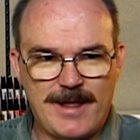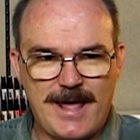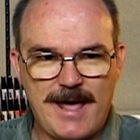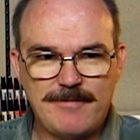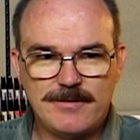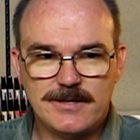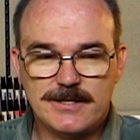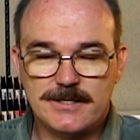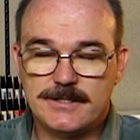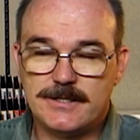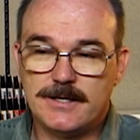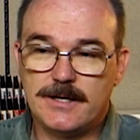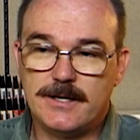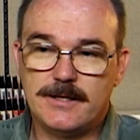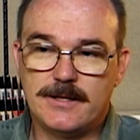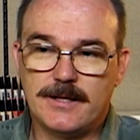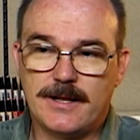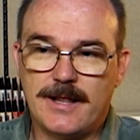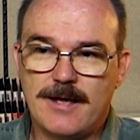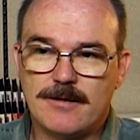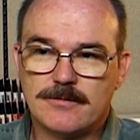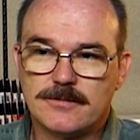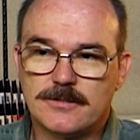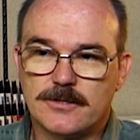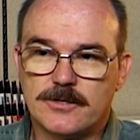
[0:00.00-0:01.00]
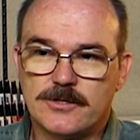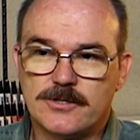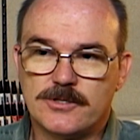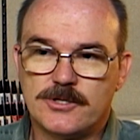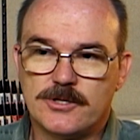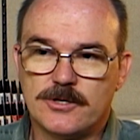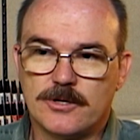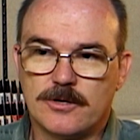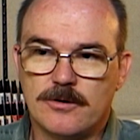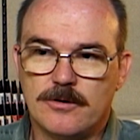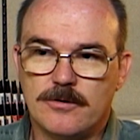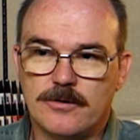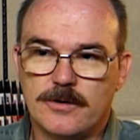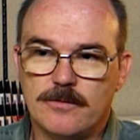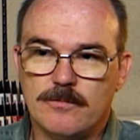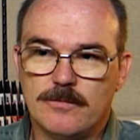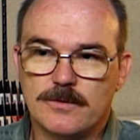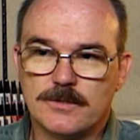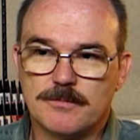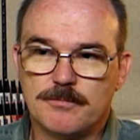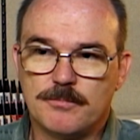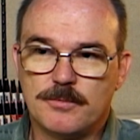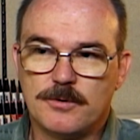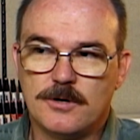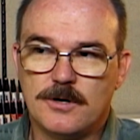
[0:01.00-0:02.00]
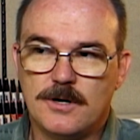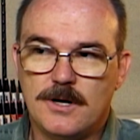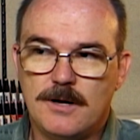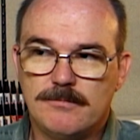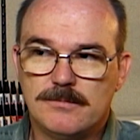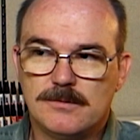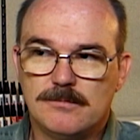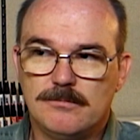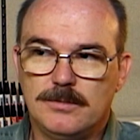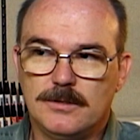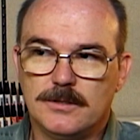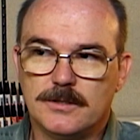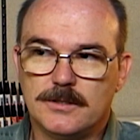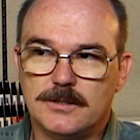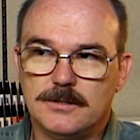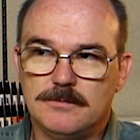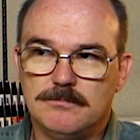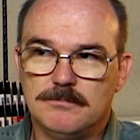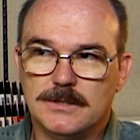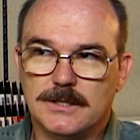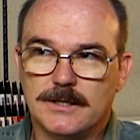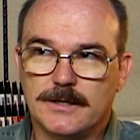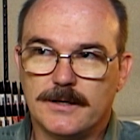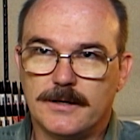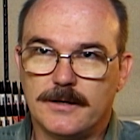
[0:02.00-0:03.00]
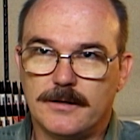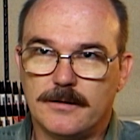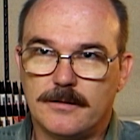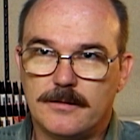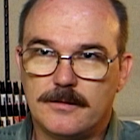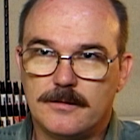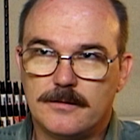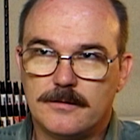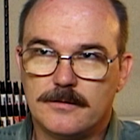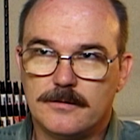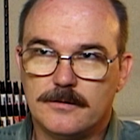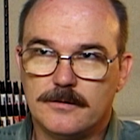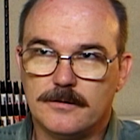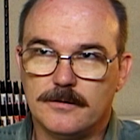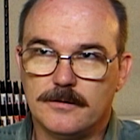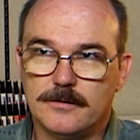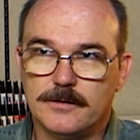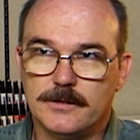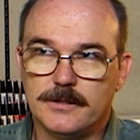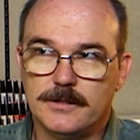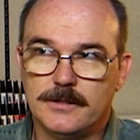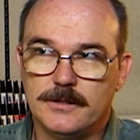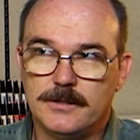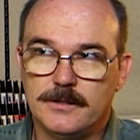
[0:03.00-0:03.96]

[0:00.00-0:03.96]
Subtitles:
have to say that House of Shokoti was probably my third